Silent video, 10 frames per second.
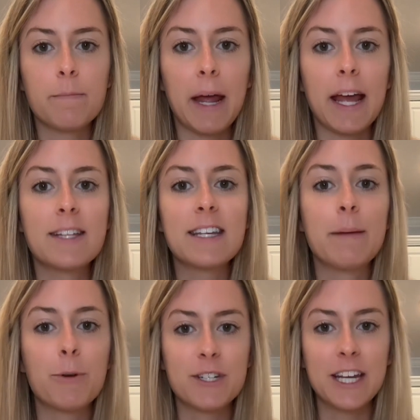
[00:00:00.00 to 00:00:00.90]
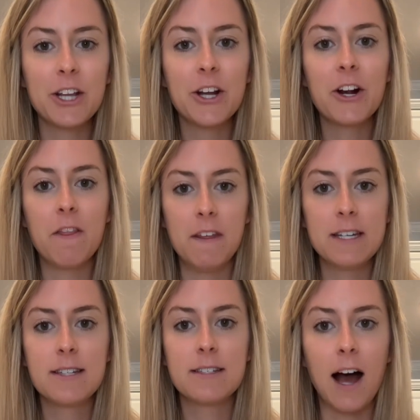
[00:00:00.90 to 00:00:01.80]
pans. In particular,
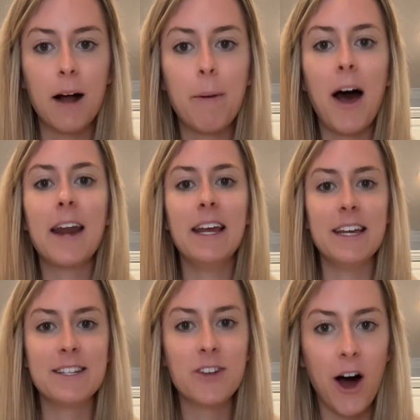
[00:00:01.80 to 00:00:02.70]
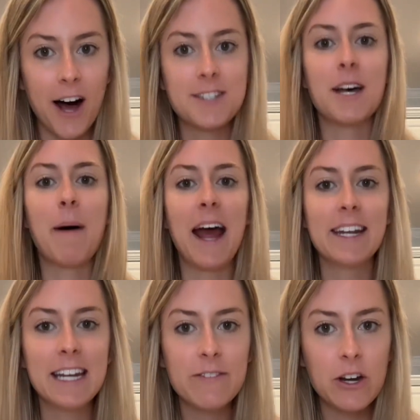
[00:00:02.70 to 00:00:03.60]
this stock pot is awesome. I
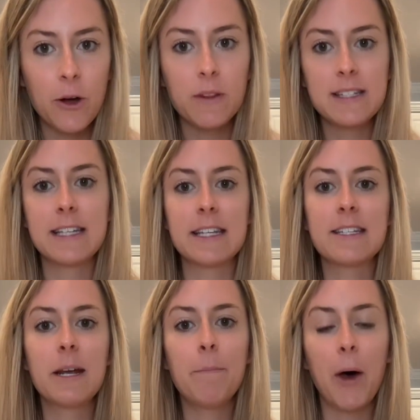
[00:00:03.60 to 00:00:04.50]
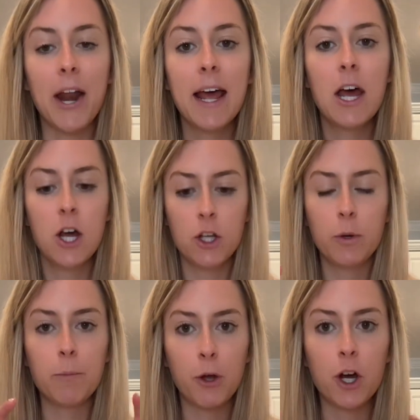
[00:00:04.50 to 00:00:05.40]
didn't even know these existed, but you
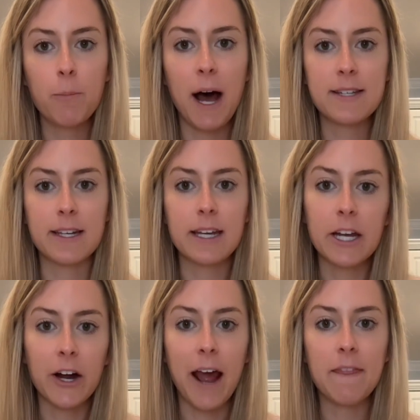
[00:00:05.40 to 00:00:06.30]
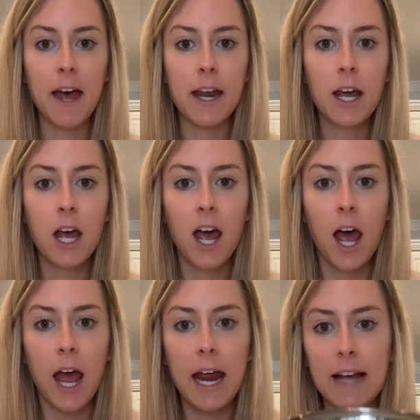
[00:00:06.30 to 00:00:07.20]
can cook pasta in here, and then
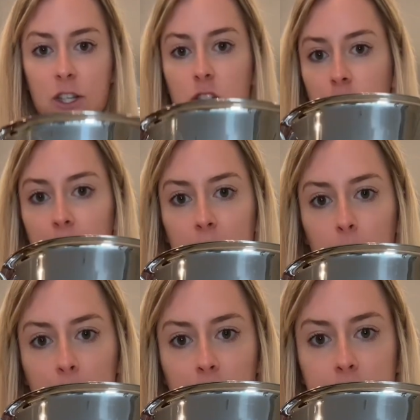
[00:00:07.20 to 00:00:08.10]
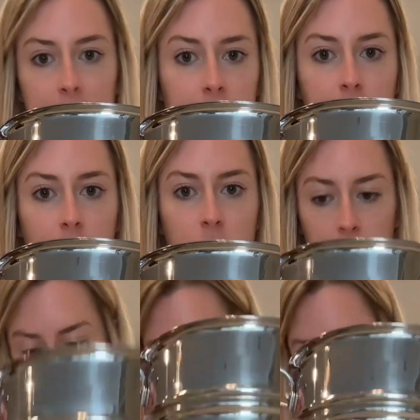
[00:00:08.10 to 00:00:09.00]
it has a strainer built in, so you just
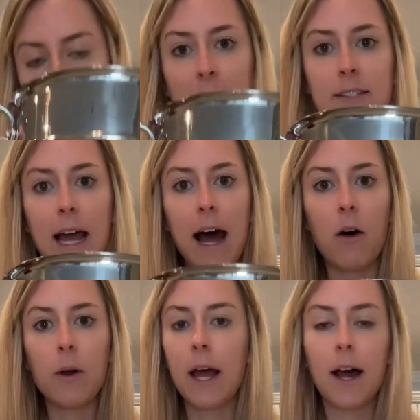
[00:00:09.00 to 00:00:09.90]
like pull the pasta out.